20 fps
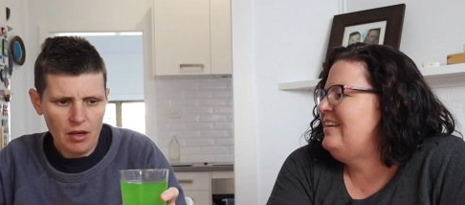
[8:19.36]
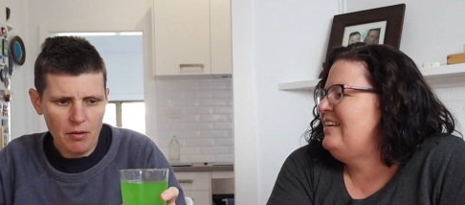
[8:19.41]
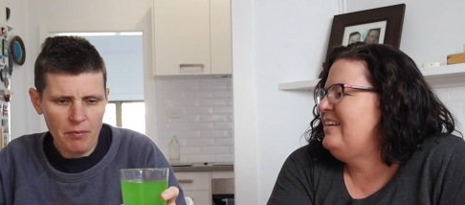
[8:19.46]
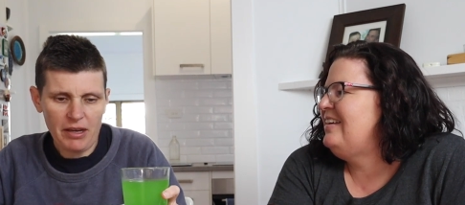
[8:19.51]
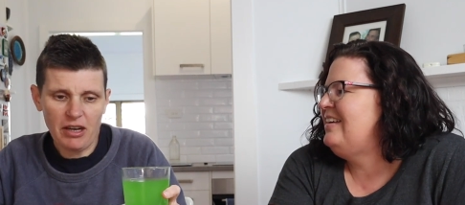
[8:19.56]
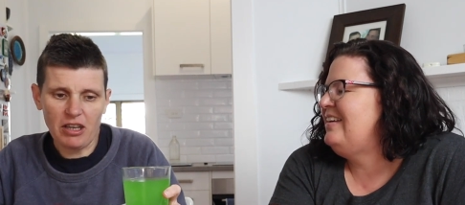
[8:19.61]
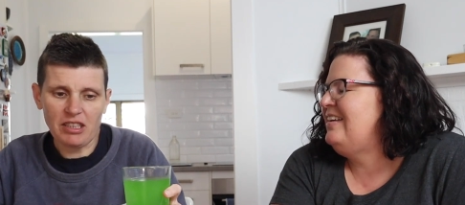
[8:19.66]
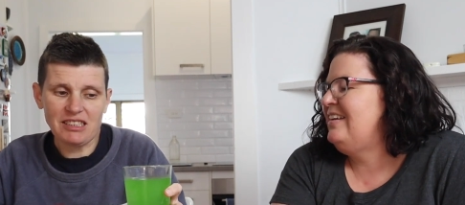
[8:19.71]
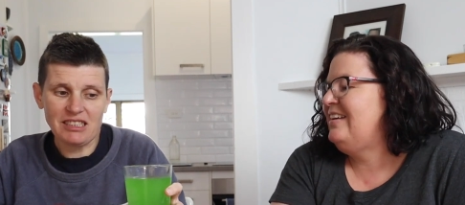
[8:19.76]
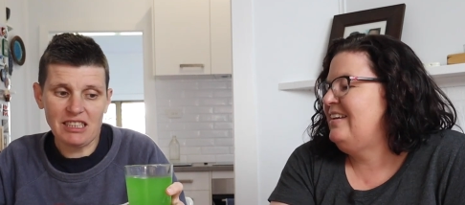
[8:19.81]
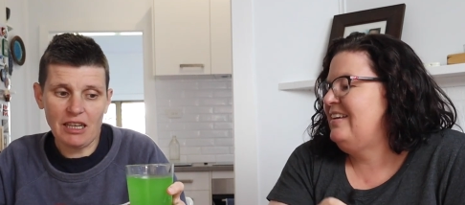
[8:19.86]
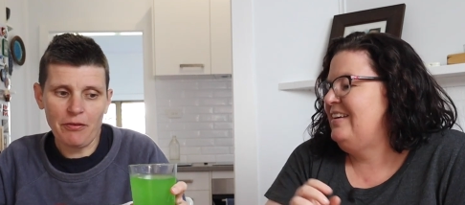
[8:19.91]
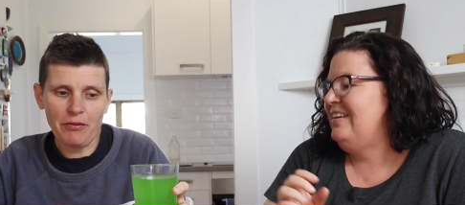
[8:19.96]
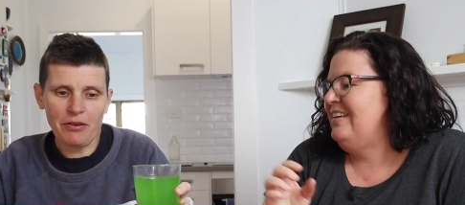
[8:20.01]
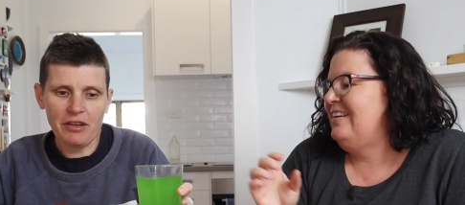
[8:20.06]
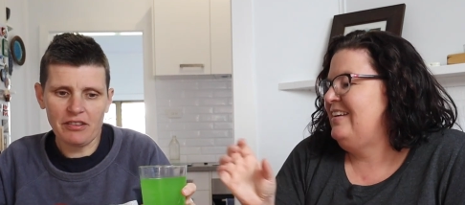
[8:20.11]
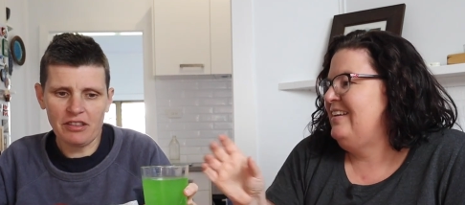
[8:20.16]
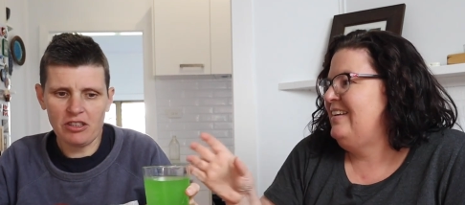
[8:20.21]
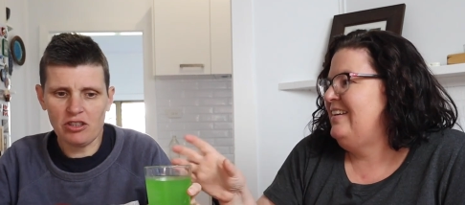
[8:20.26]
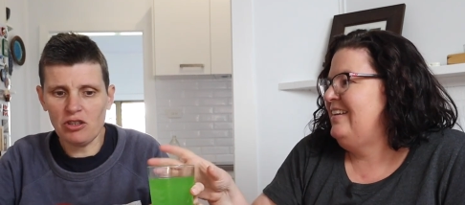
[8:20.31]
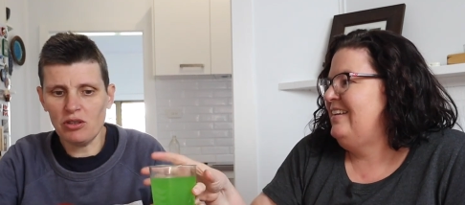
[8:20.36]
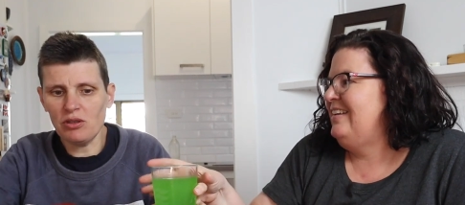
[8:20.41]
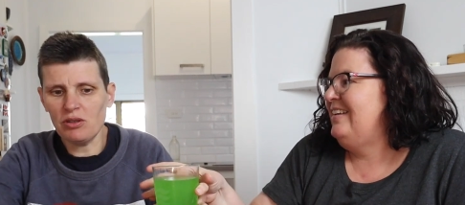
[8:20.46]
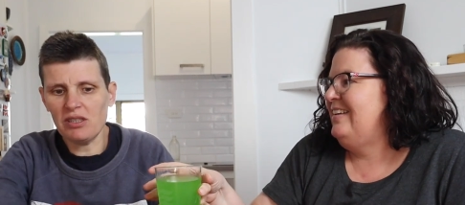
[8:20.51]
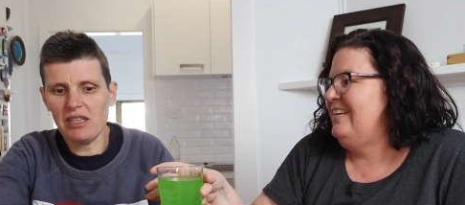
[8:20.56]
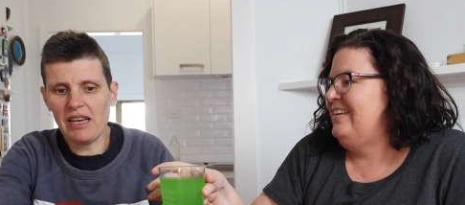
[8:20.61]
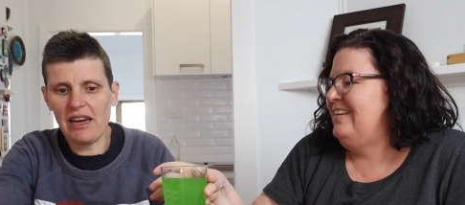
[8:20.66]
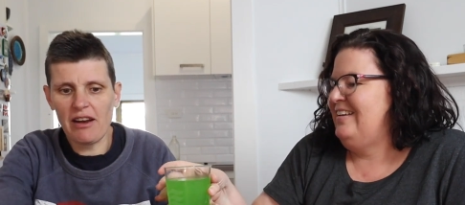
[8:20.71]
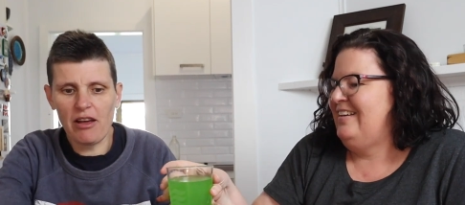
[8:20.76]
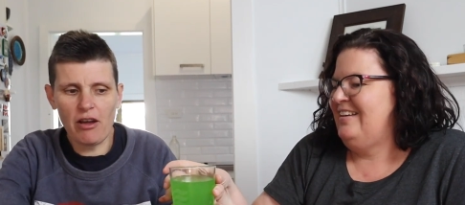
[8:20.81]
Speaker 1: I mean, I definitely
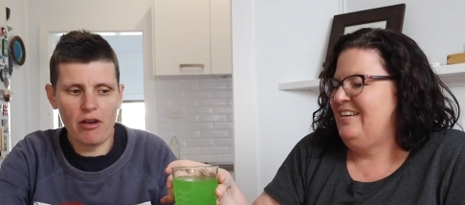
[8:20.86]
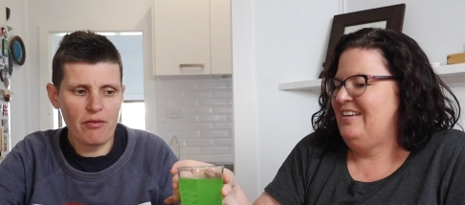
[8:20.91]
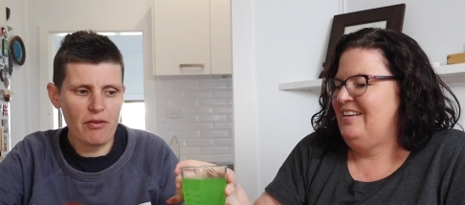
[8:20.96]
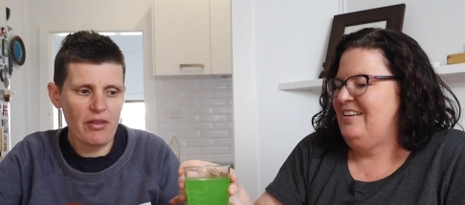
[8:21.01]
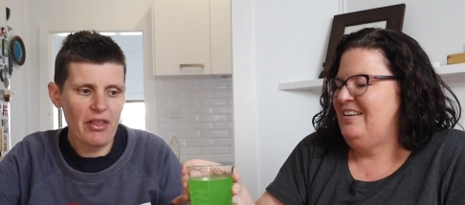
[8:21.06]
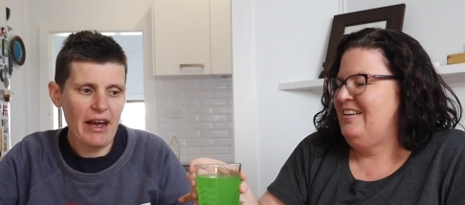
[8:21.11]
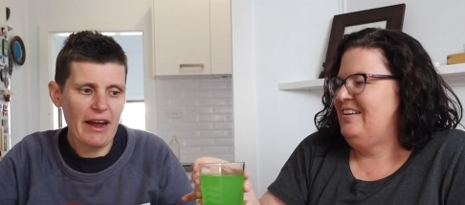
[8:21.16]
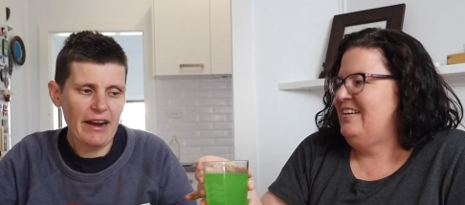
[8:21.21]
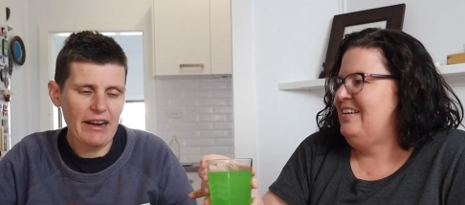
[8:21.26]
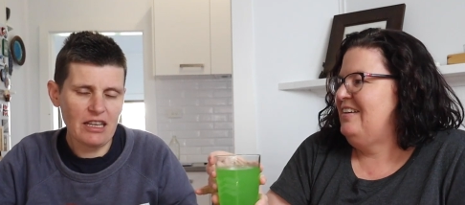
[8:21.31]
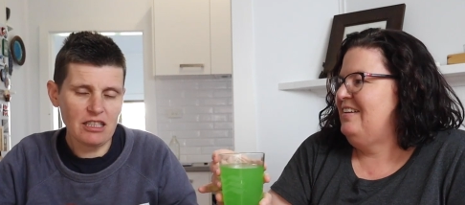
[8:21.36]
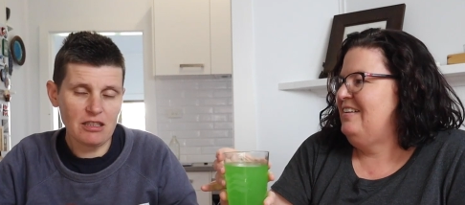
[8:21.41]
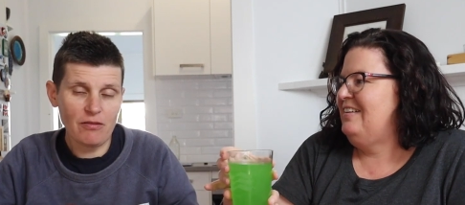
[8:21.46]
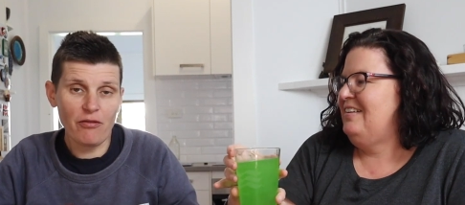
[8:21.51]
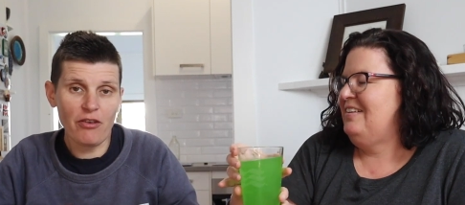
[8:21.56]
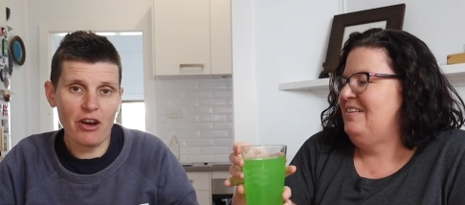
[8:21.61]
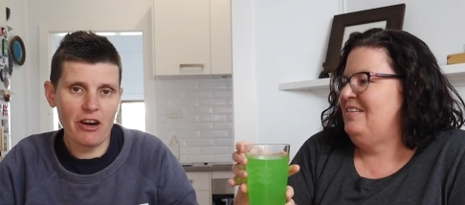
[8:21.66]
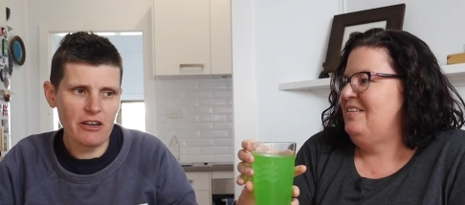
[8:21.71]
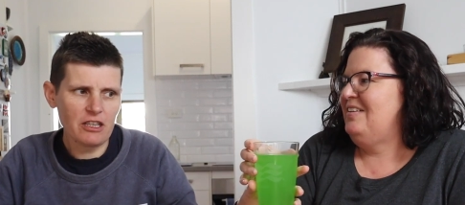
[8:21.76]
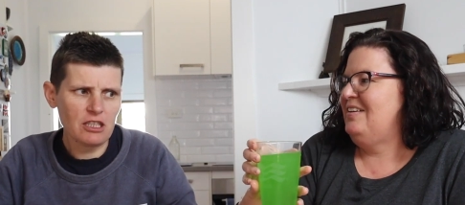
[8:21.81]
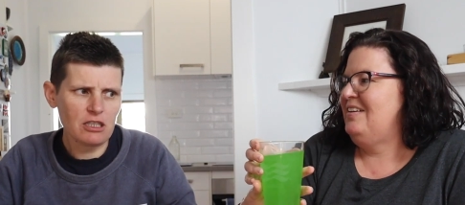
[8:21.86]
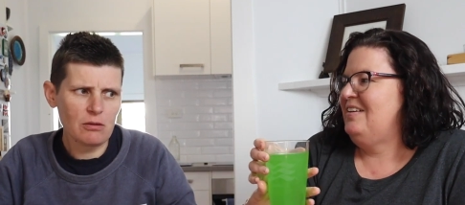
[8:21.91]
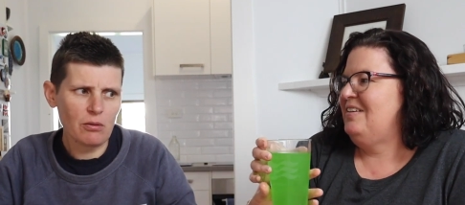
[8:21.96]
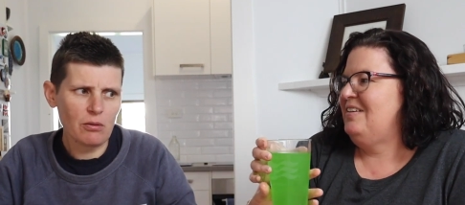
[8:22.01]
choose that over that. It's very